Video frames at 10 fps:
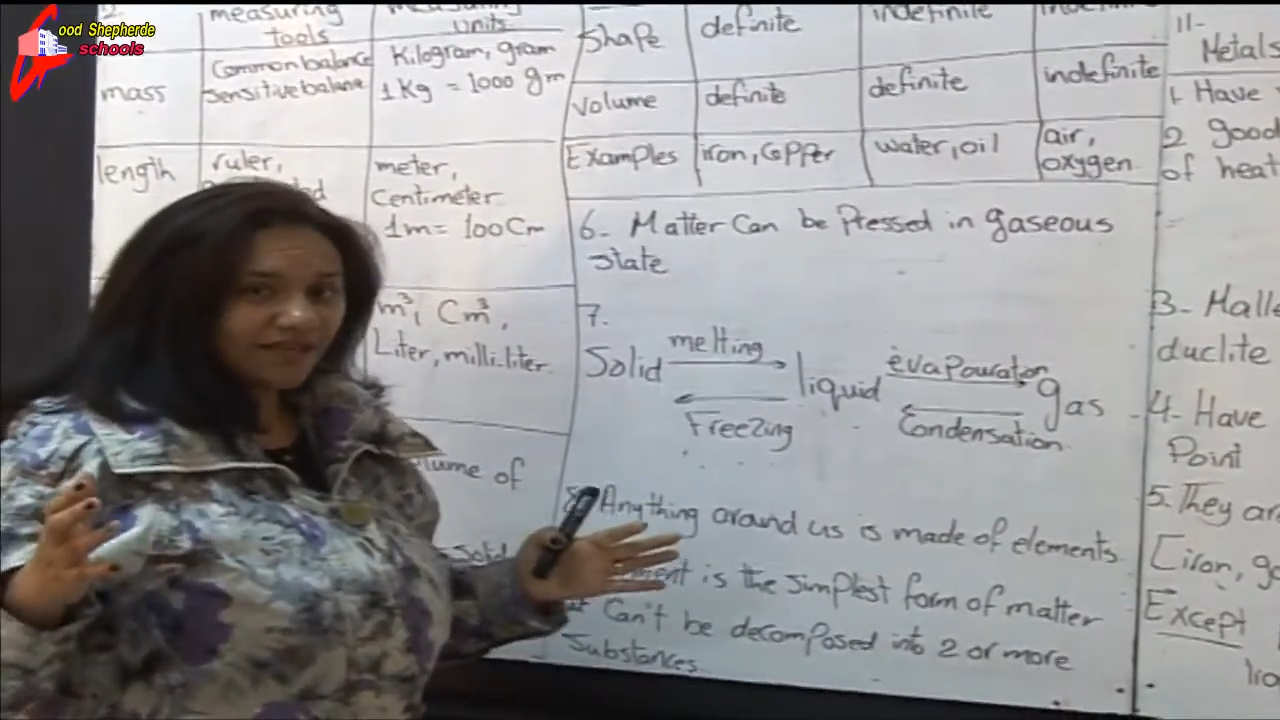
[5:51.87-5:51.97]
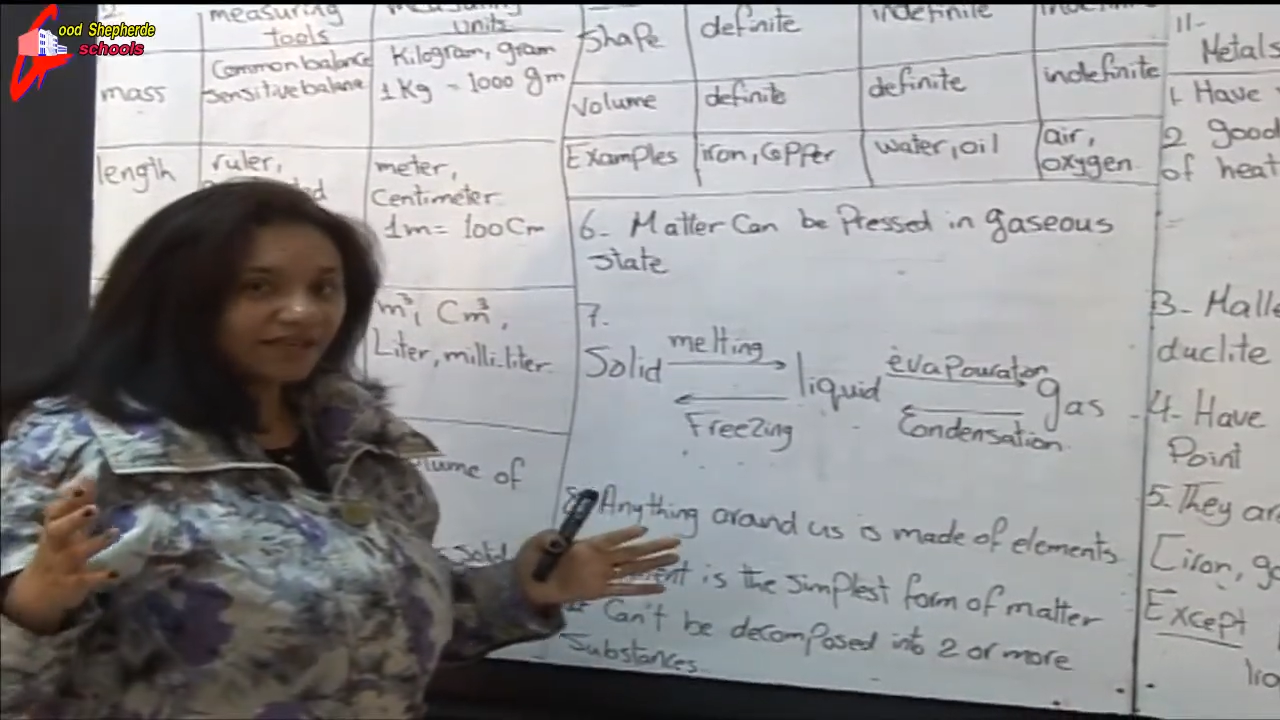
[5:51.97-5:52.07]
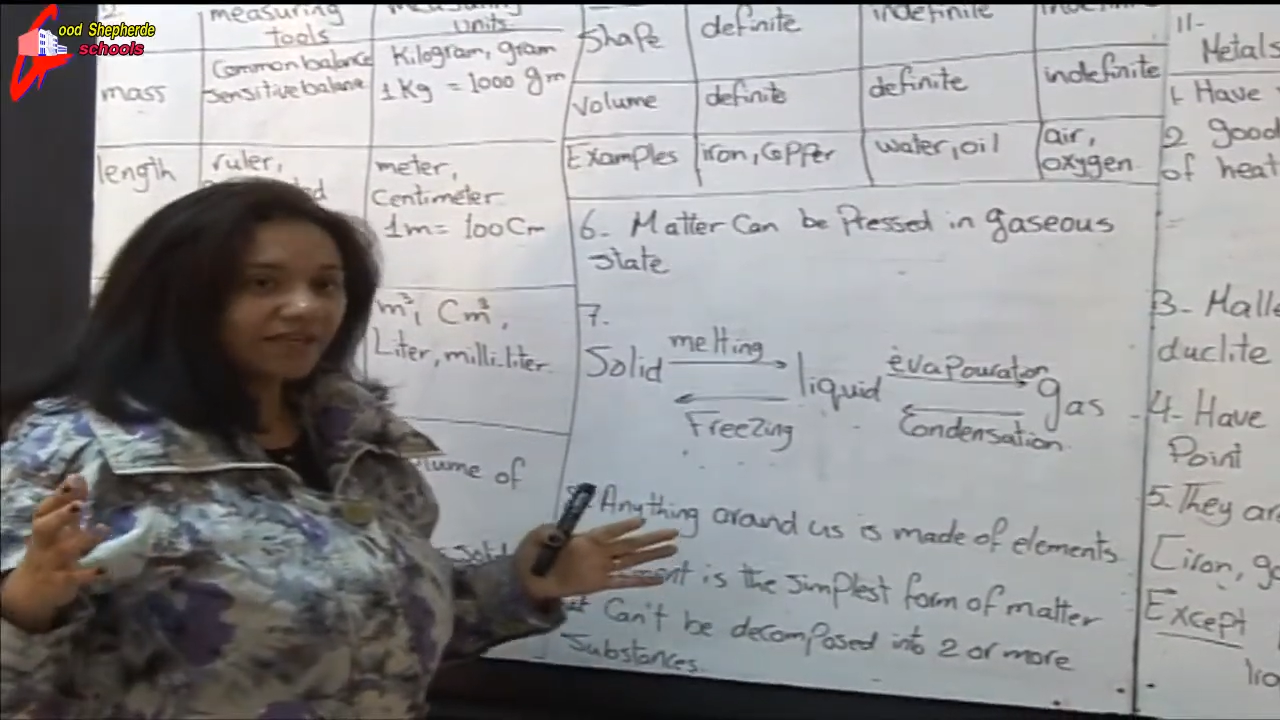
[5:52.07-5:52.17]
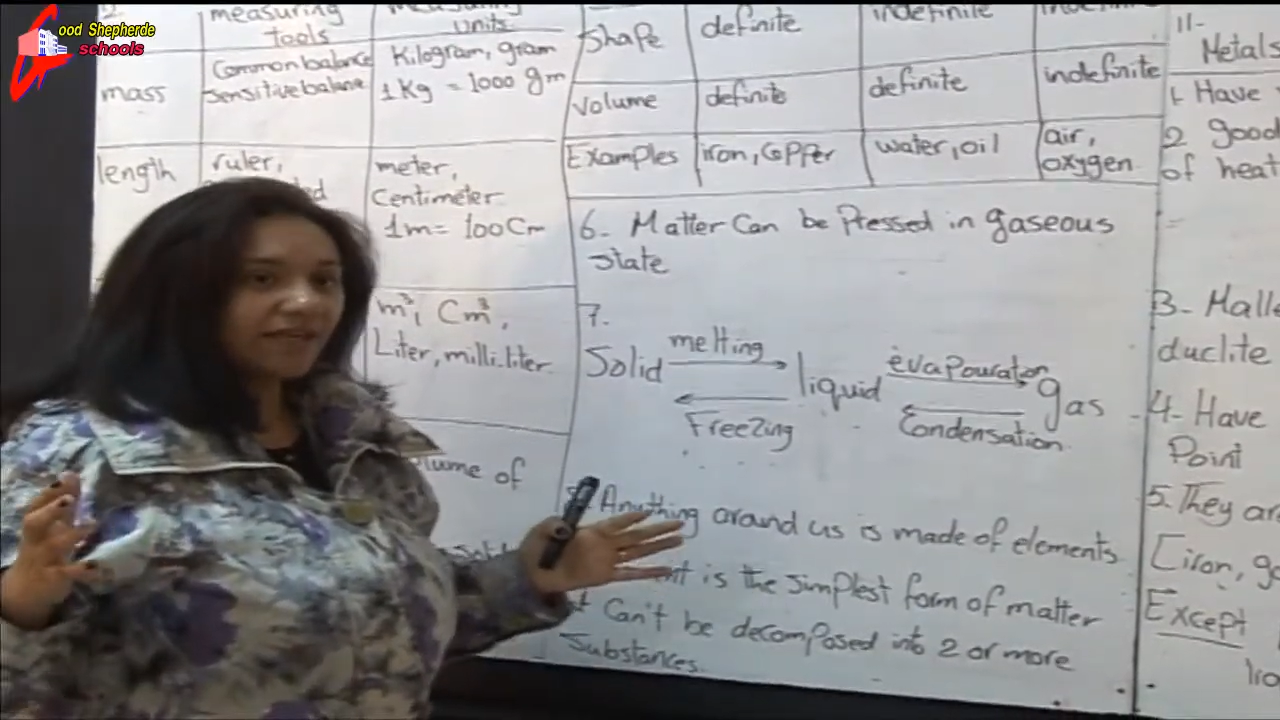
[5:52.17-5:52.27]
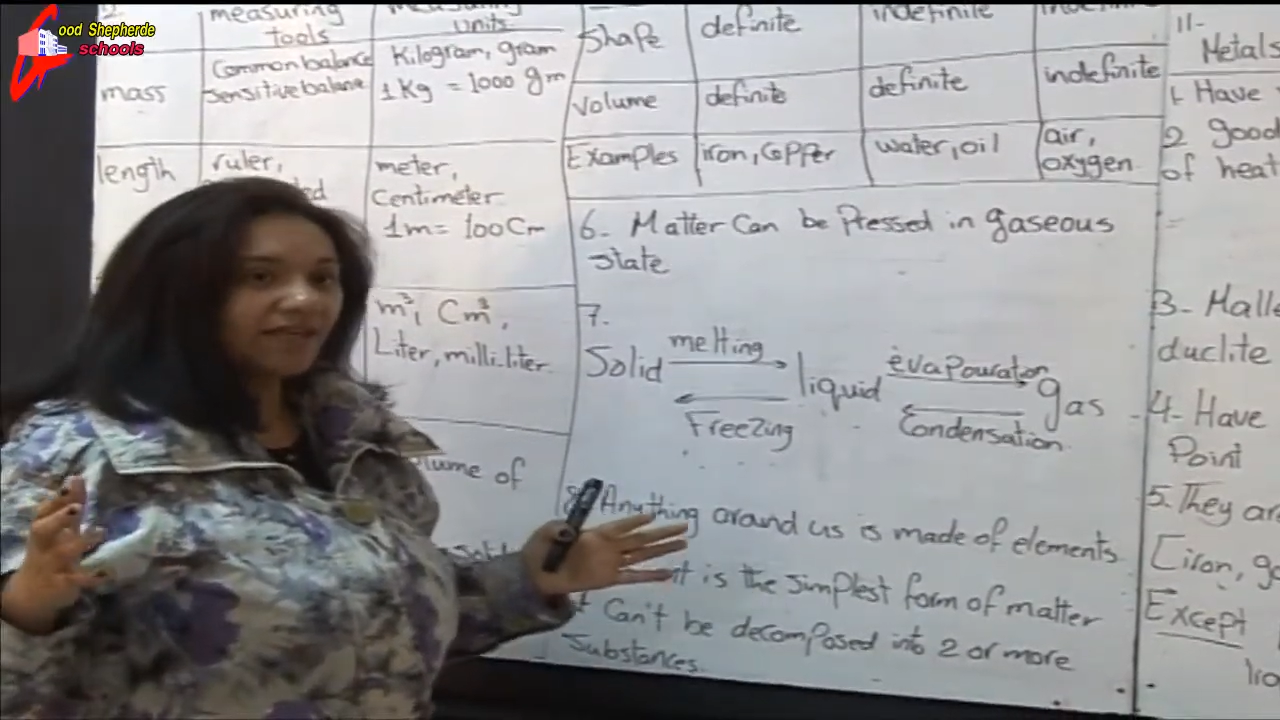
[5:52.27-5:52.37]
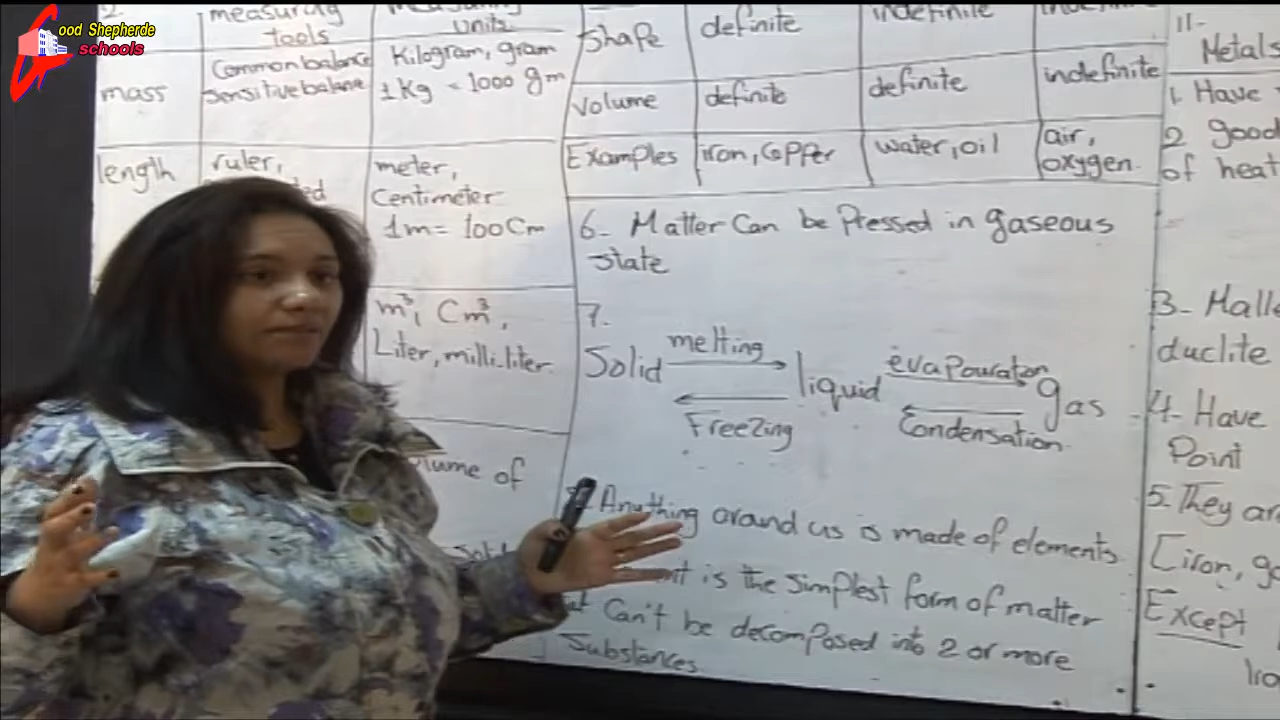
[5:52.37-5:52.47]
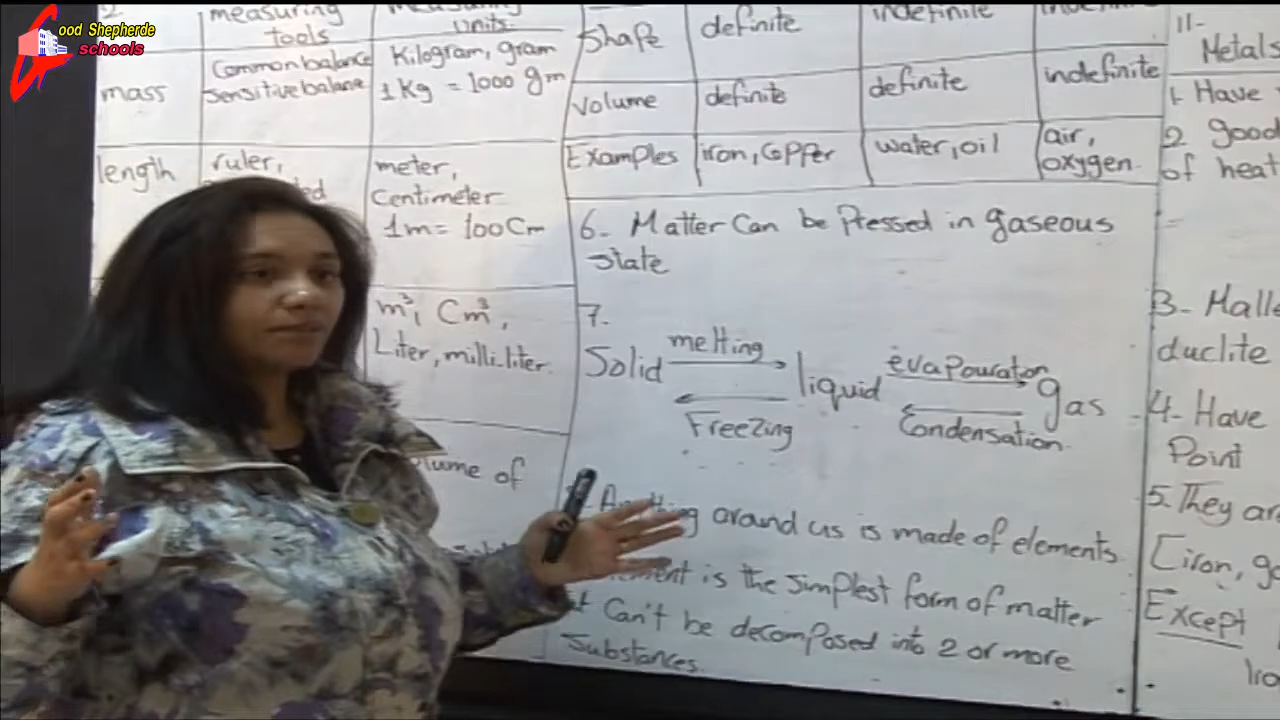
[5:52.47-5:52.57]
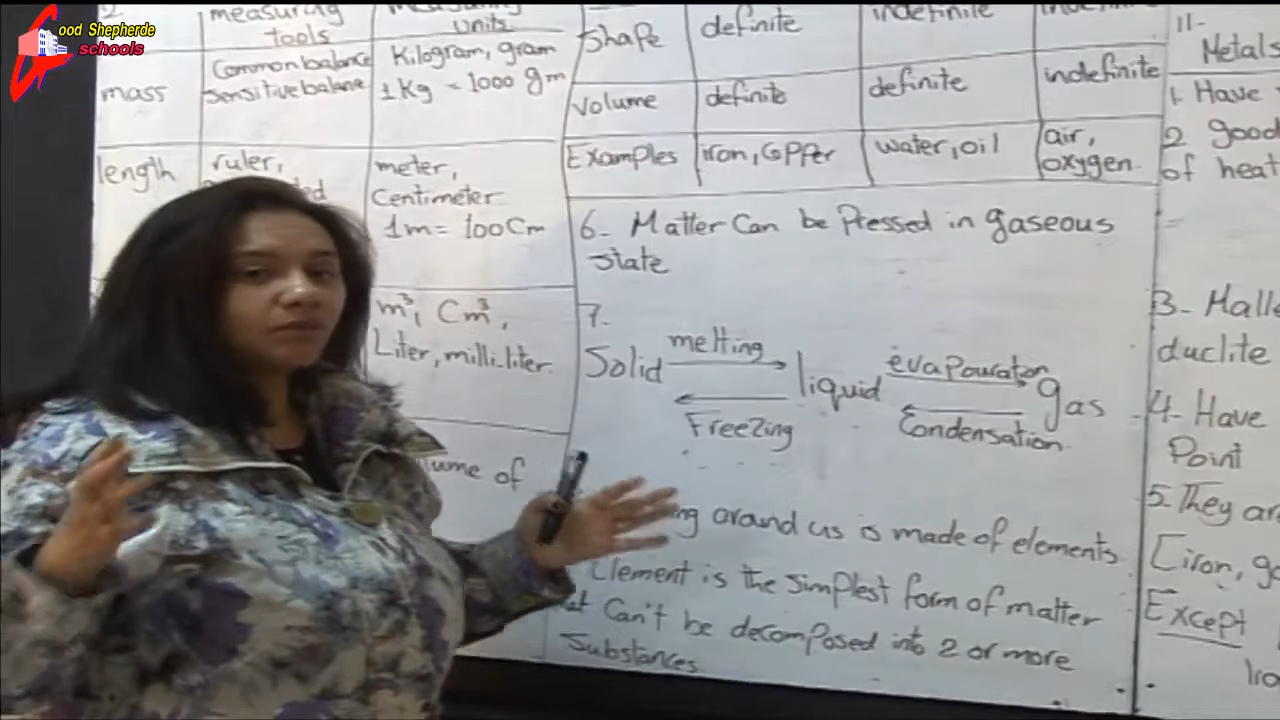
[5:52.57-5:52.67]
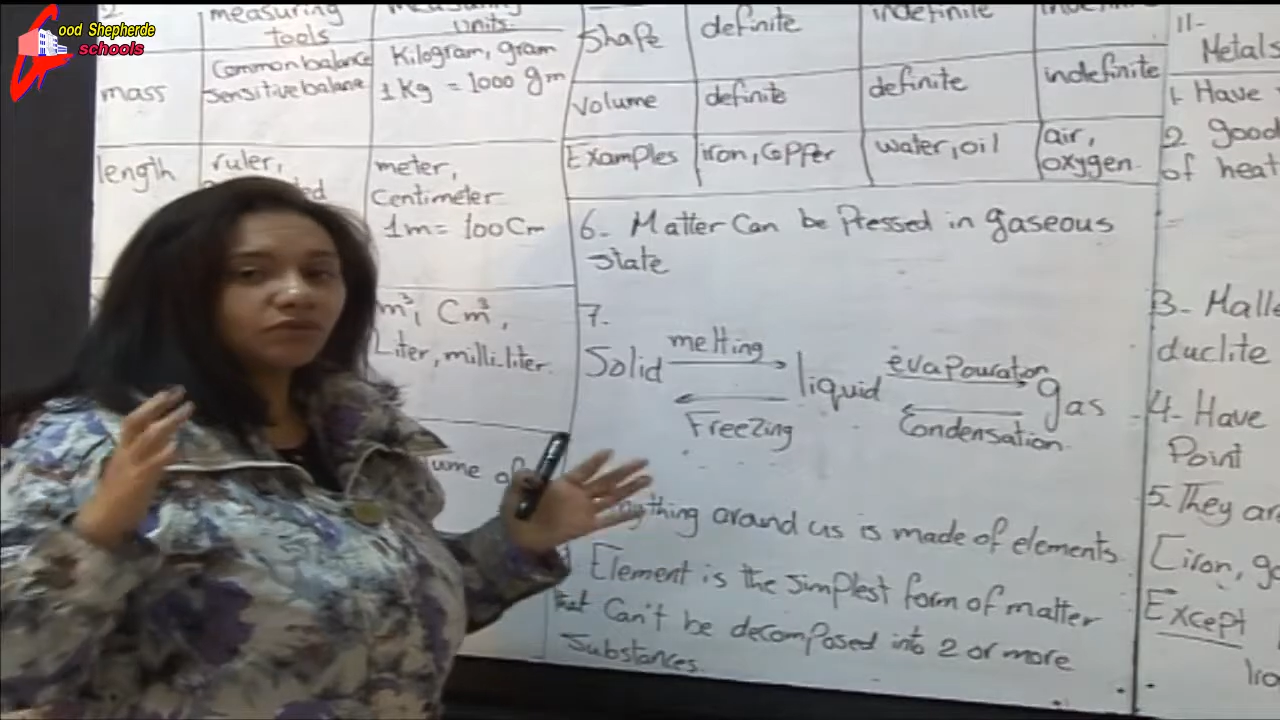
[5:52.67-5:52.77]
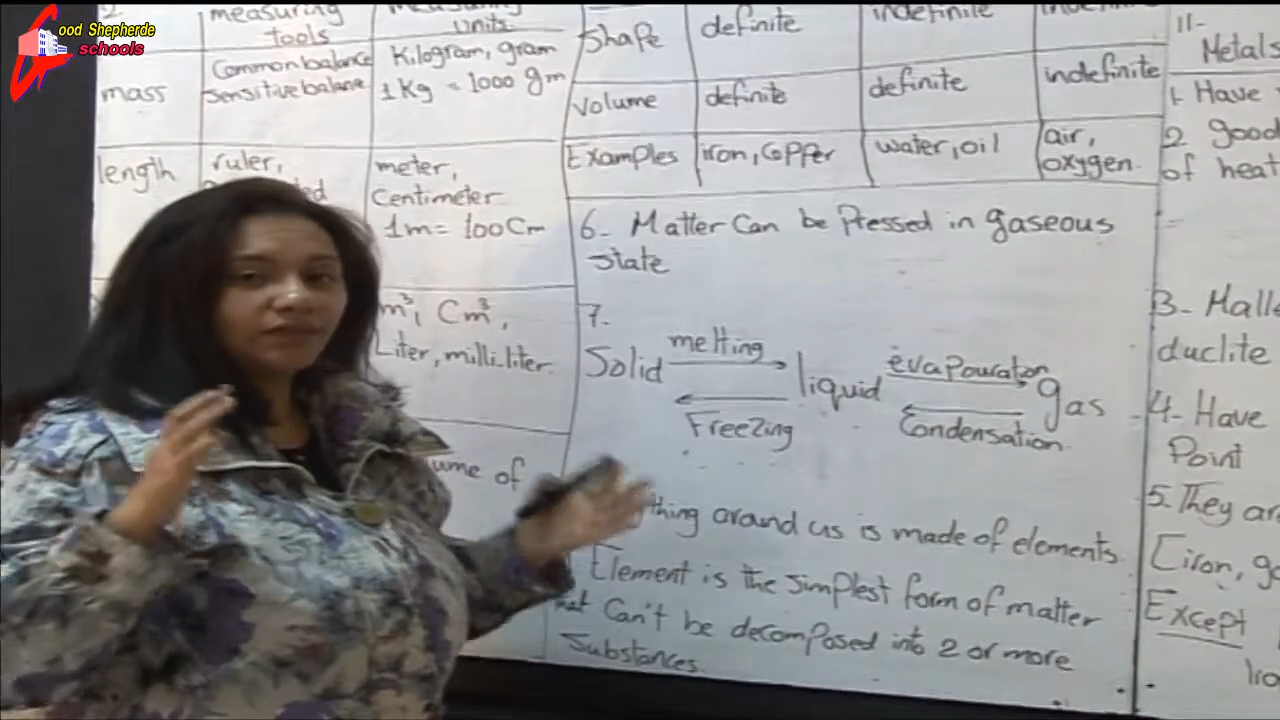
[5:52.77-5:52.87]
I can
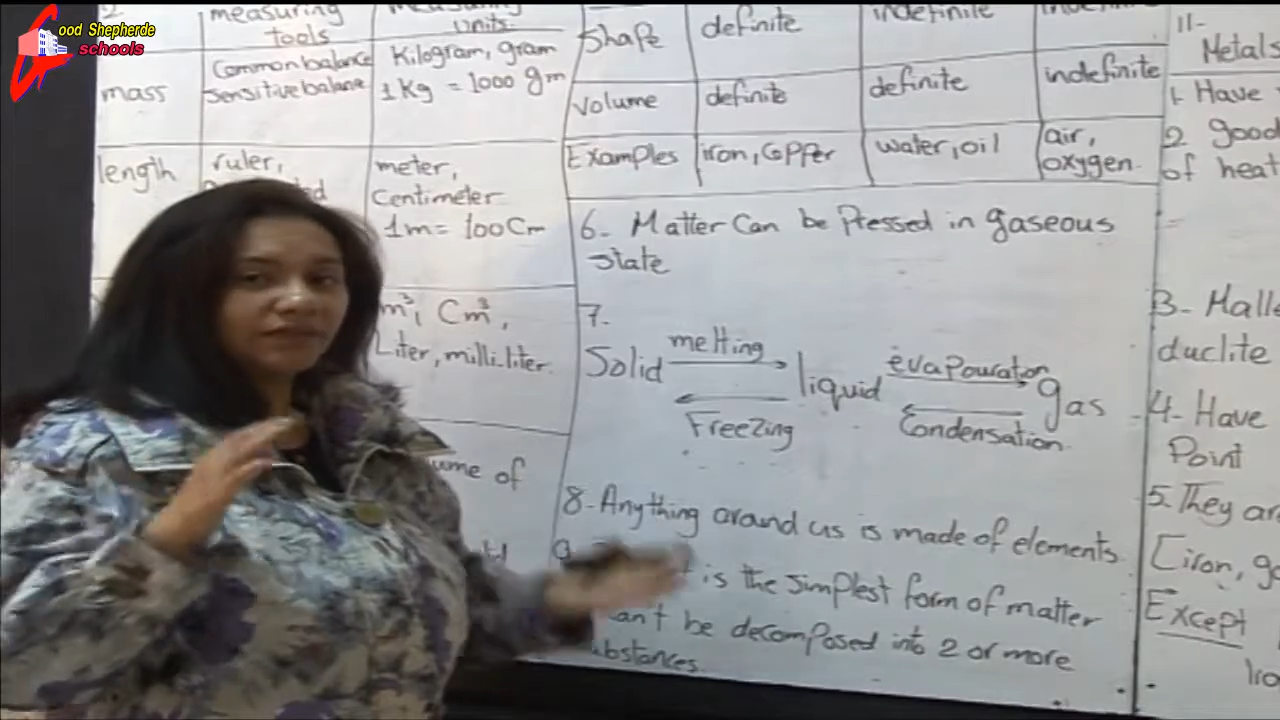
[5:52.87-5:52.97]
put